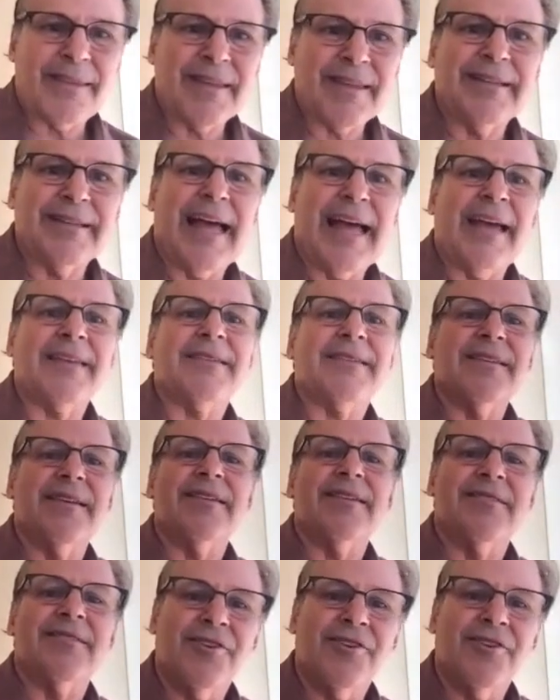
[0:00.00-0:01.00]
the class
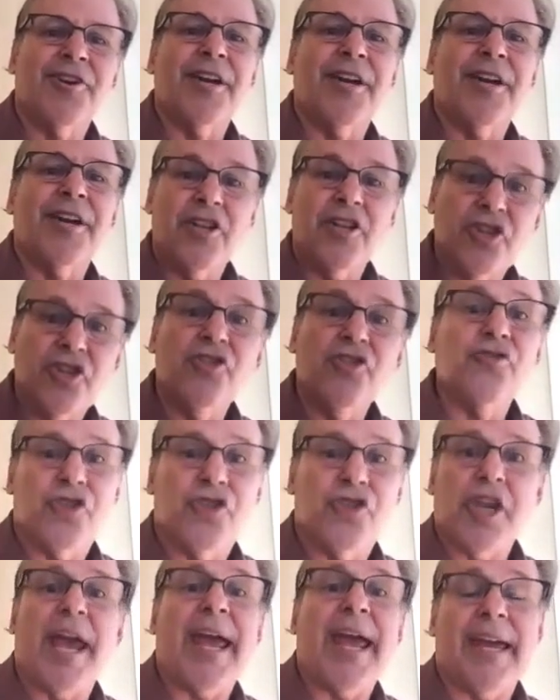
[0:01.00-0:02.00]
is, learn and do
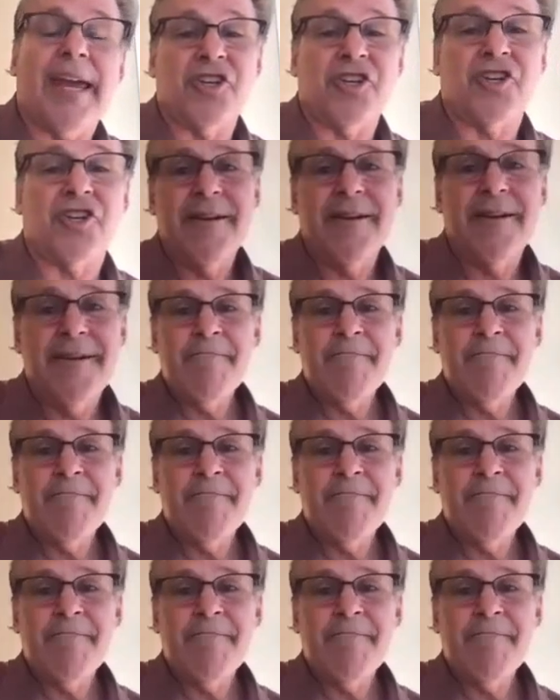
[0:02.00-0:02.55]
change.